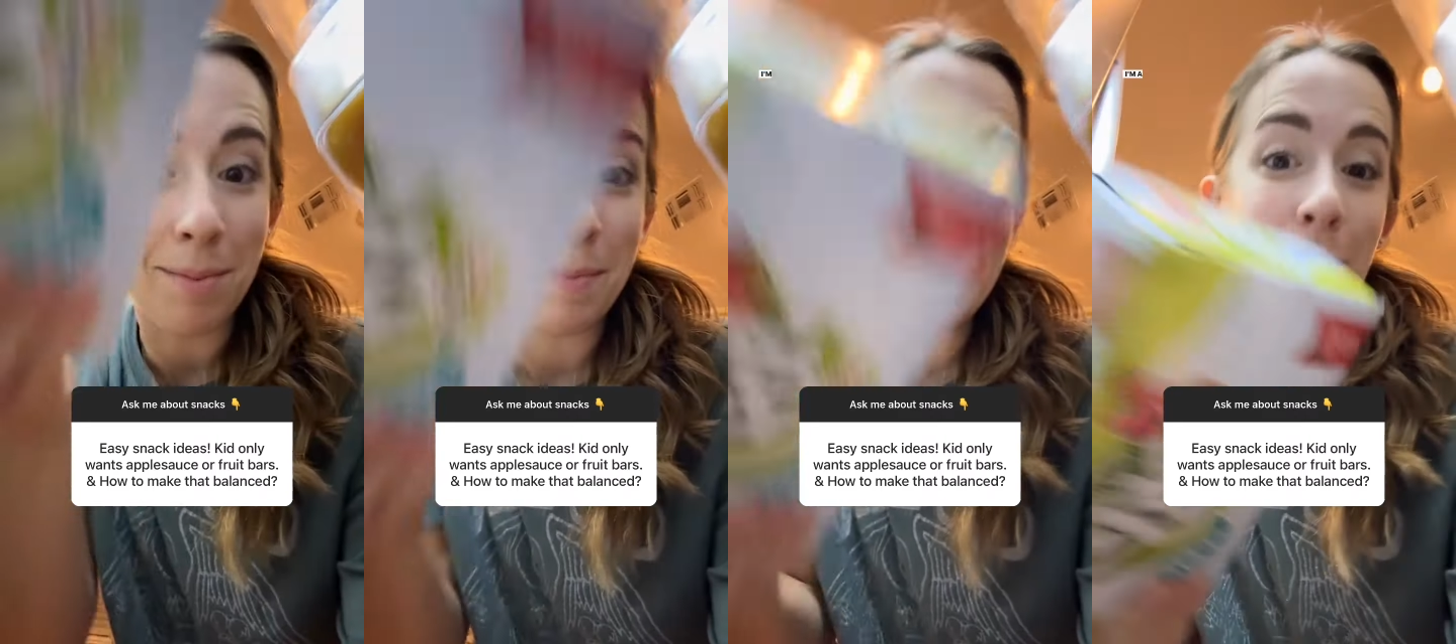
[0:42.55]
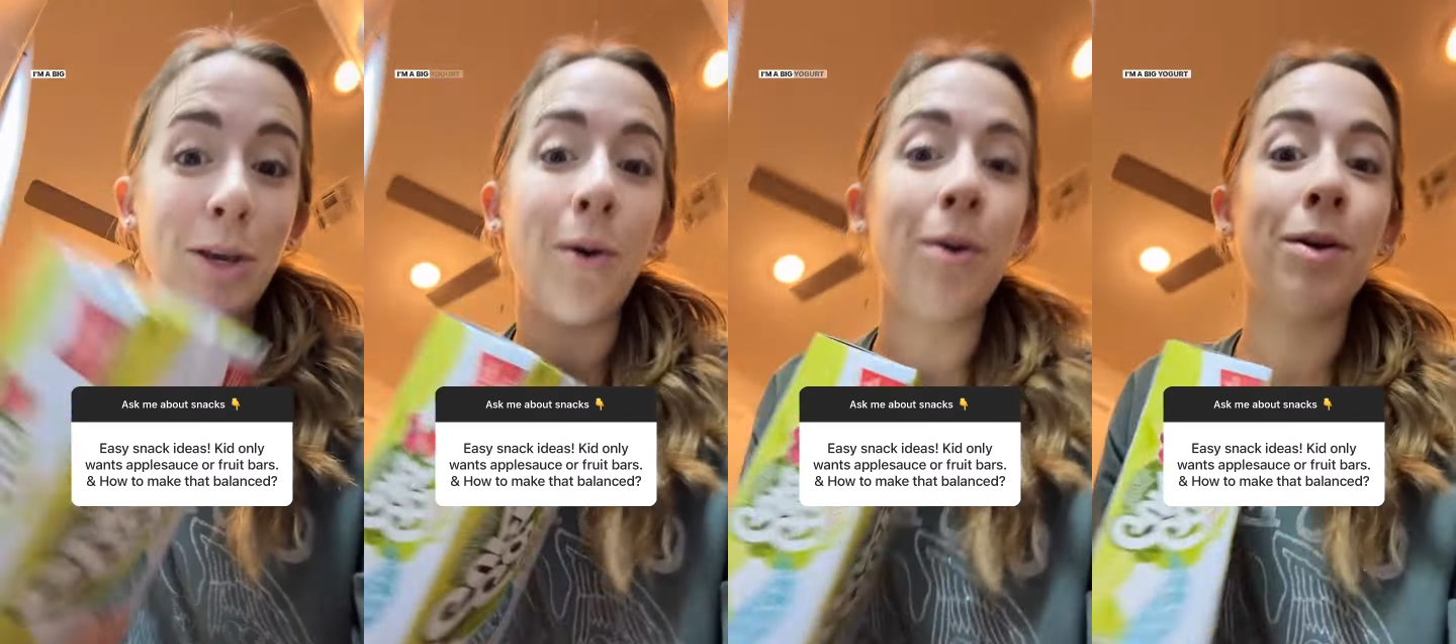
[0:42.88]
I'm a big
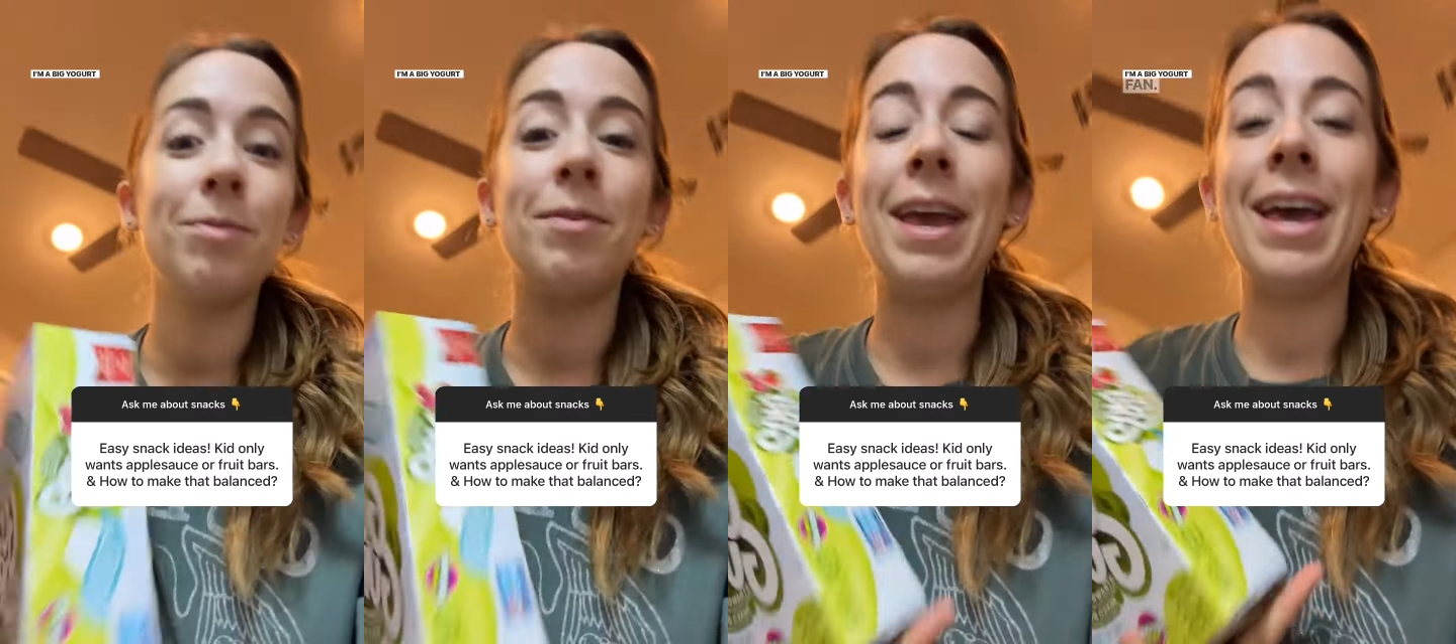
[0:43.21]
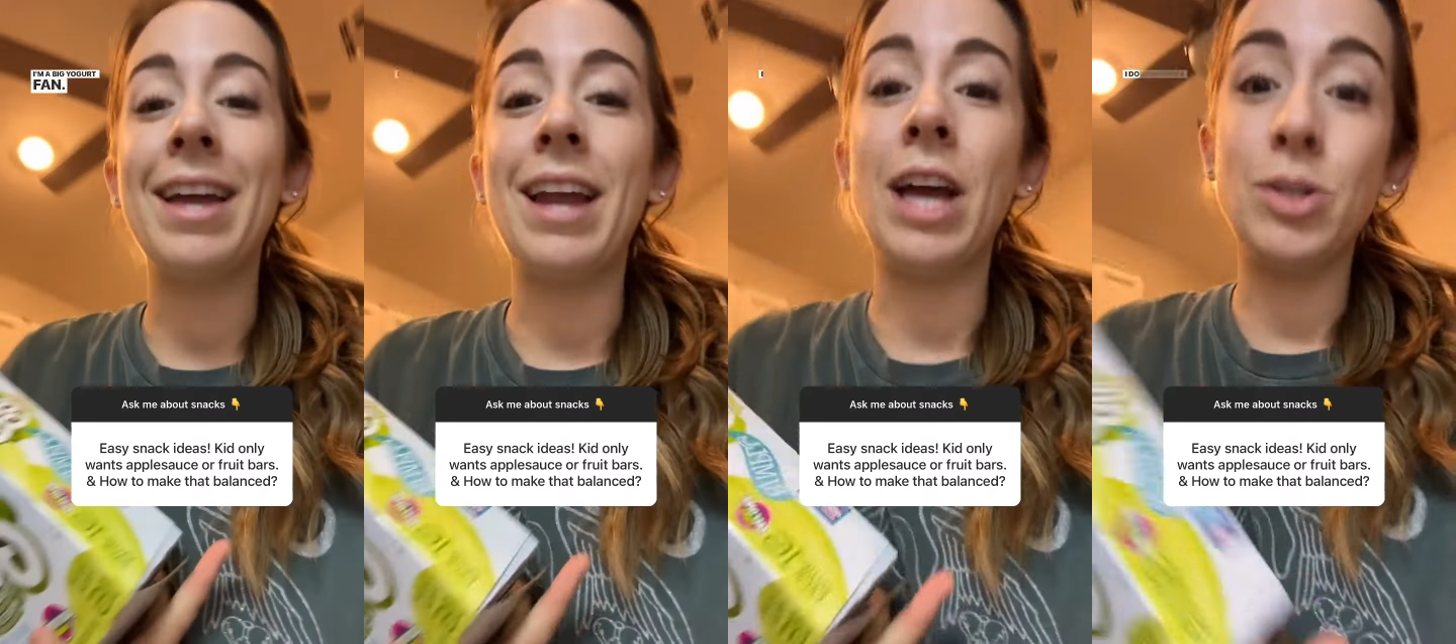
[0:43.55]
yogurt
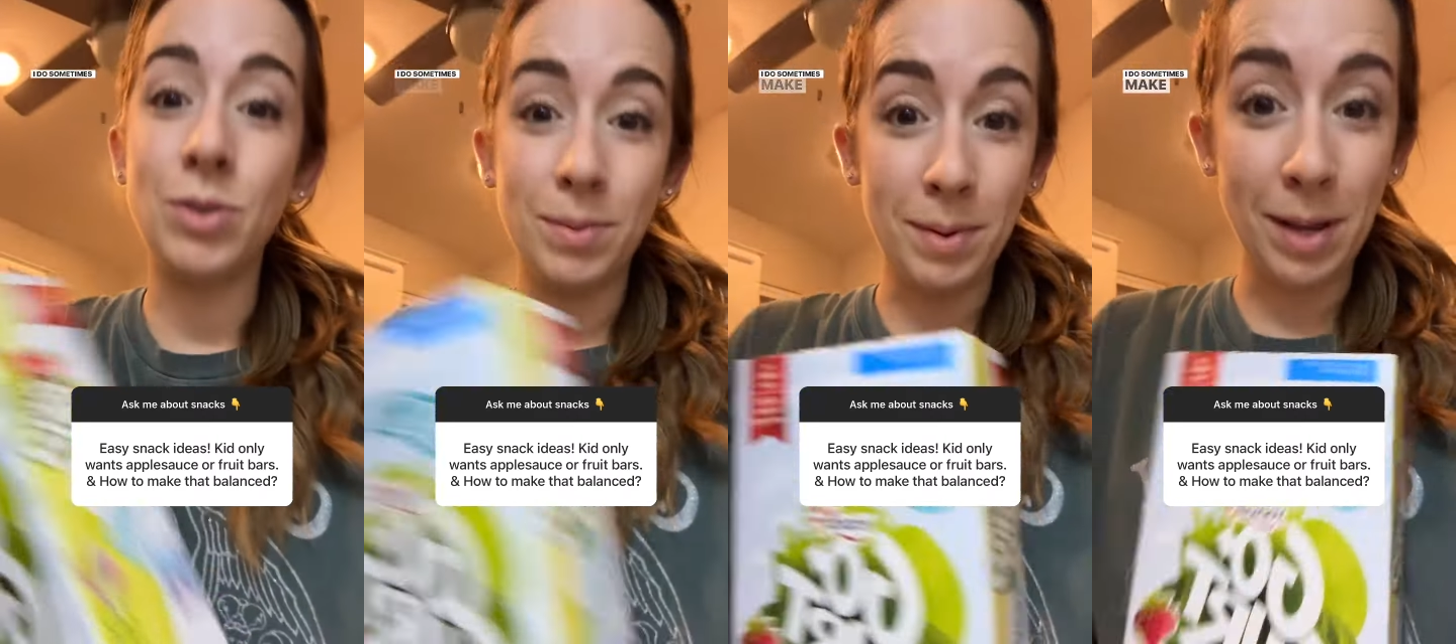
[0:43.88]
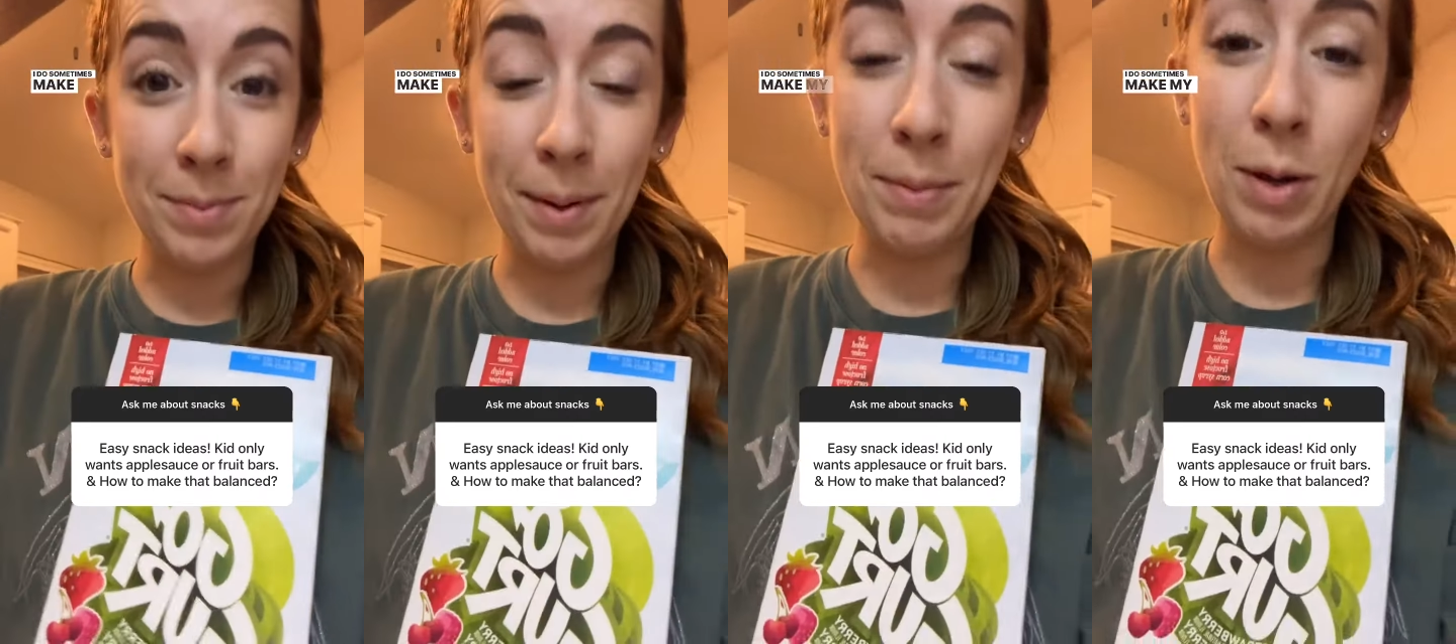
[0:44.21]
fan. I do
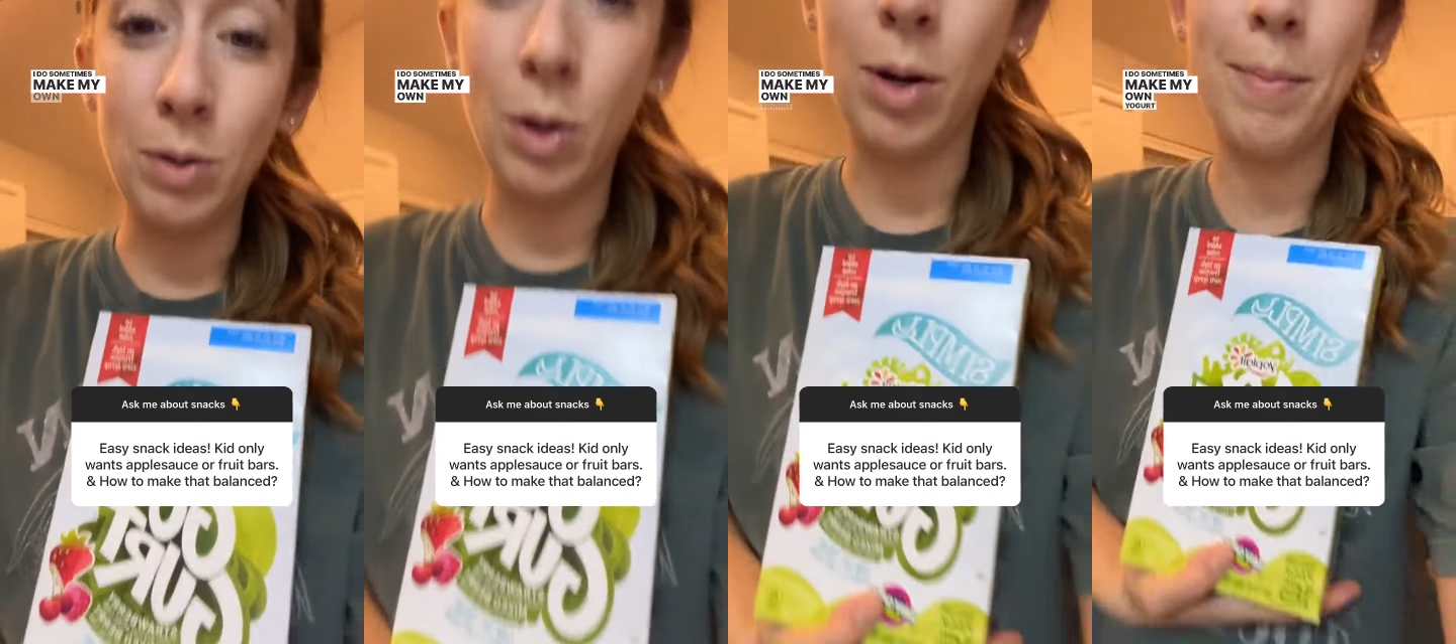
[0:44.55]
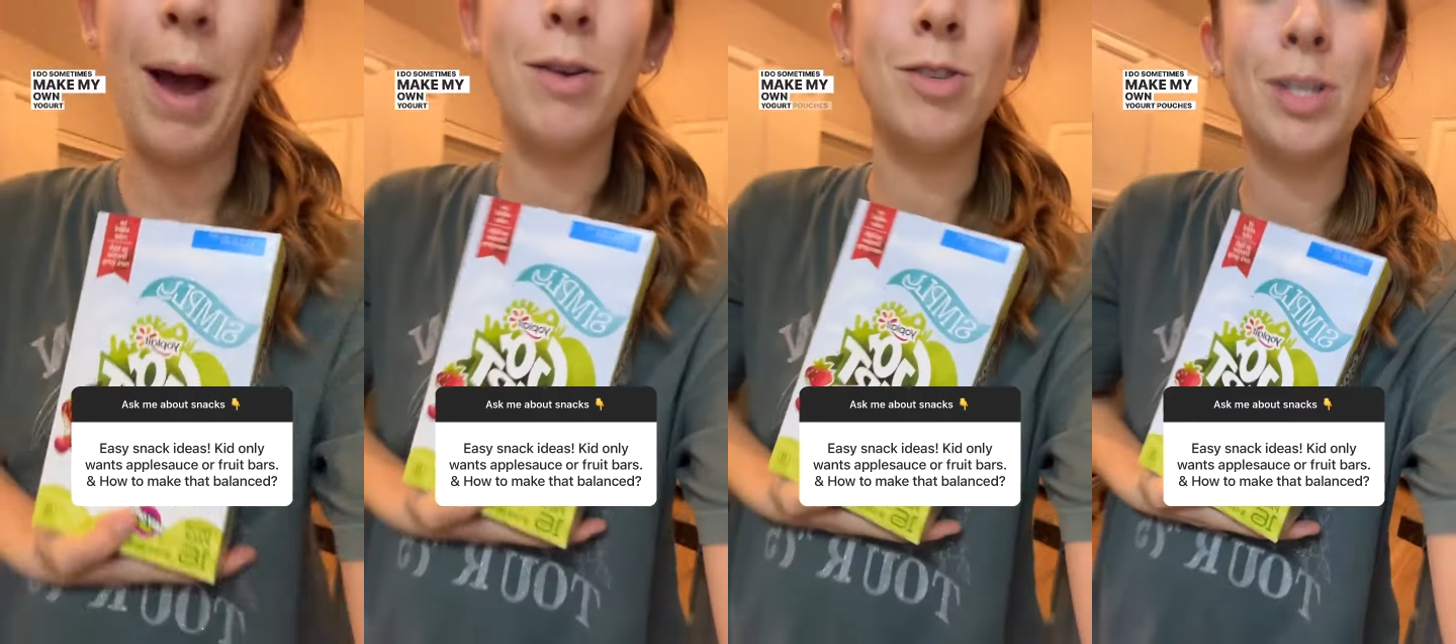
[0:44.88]
sometimes make my own yogurt
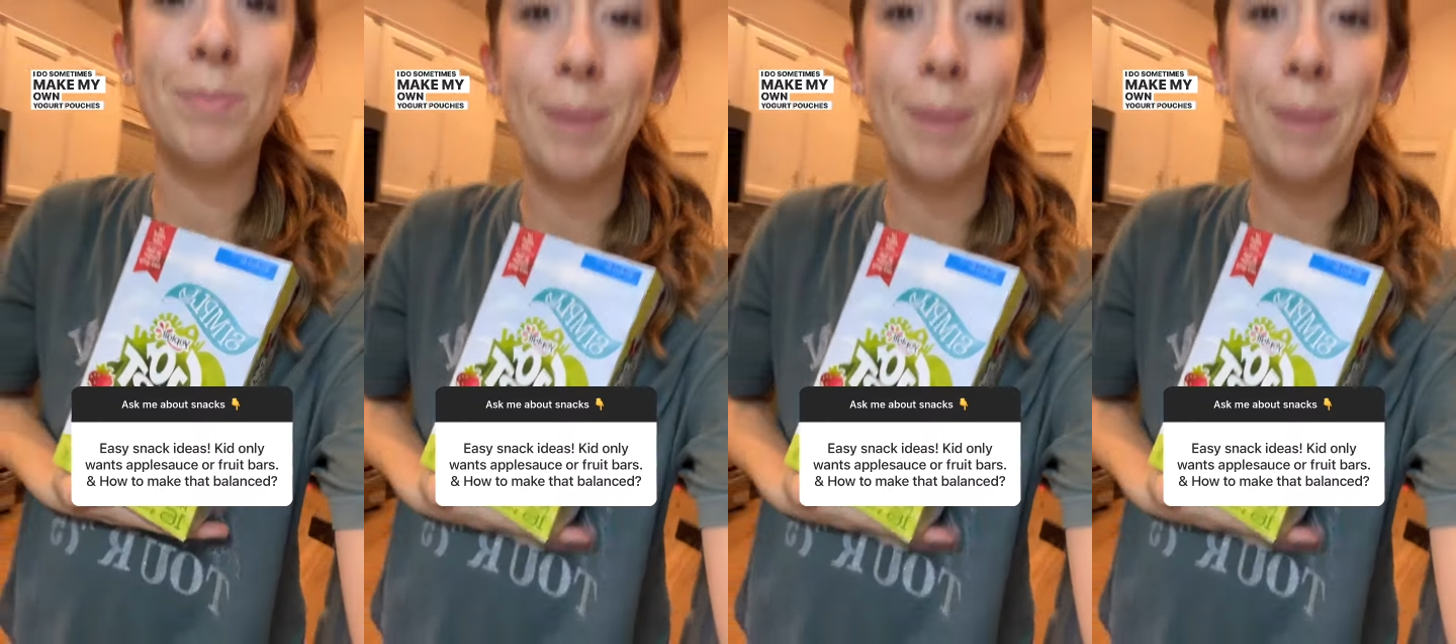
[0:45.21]
pouches,